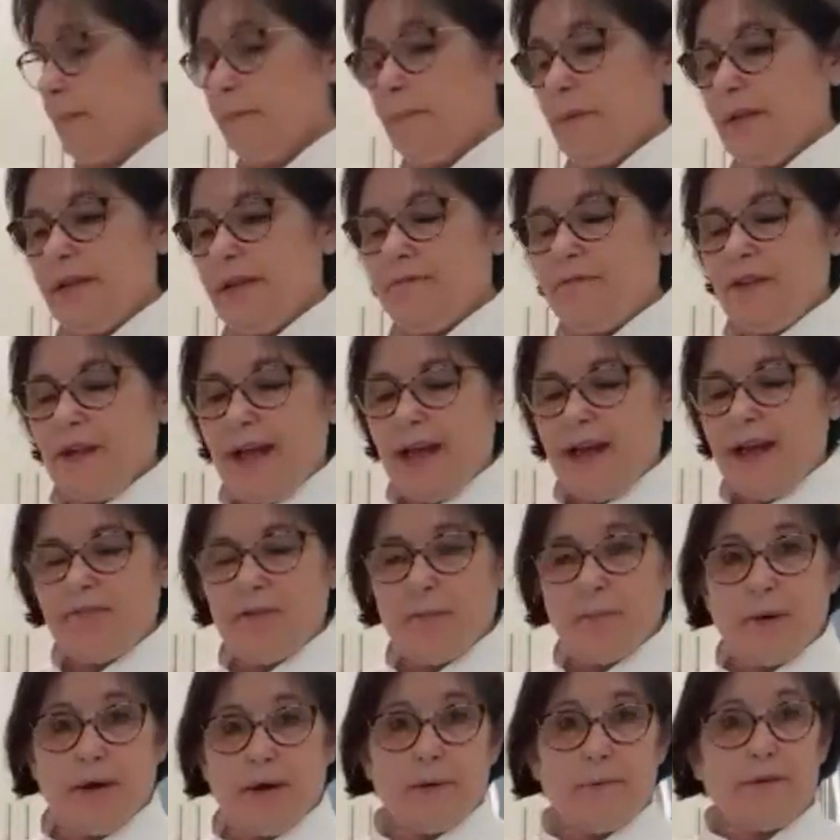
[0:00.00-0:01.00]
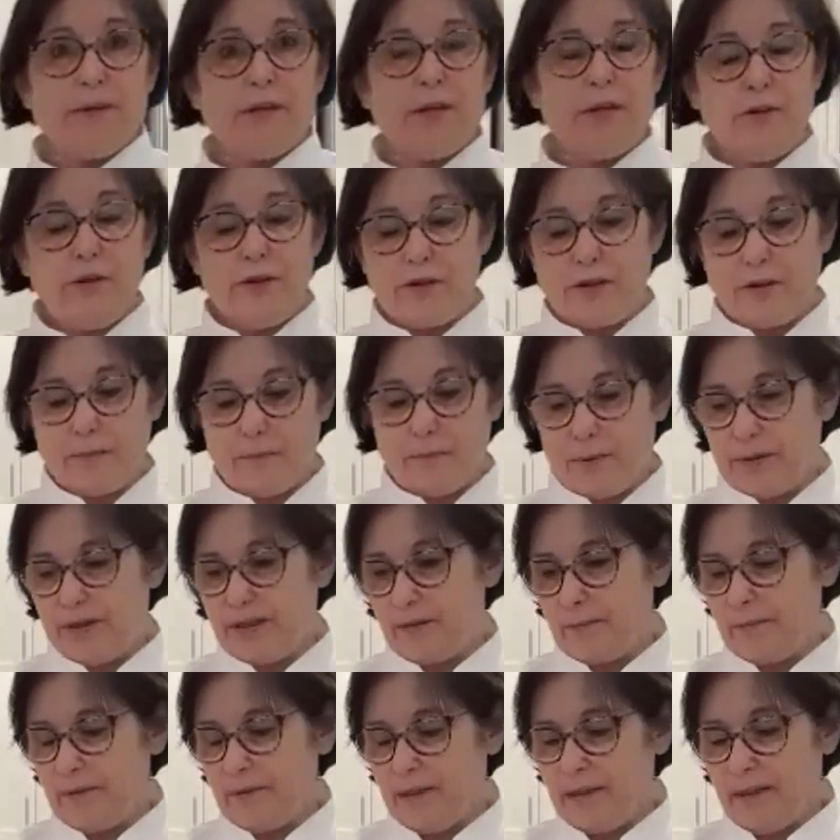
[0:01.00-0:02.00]
but if you have a barbecue, you could put
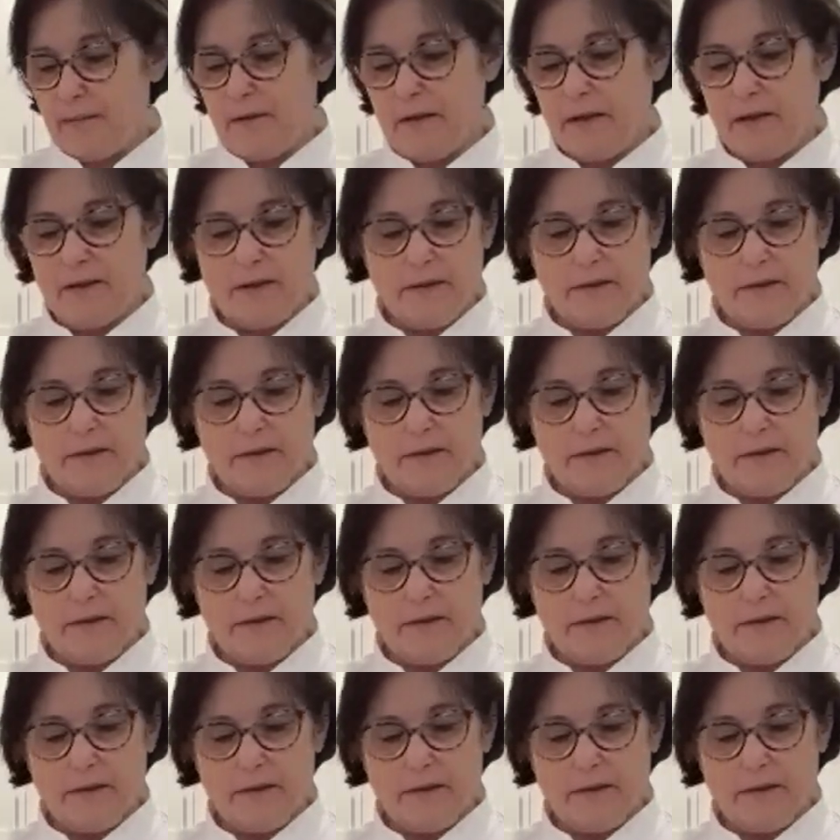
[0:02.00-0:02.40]
them in the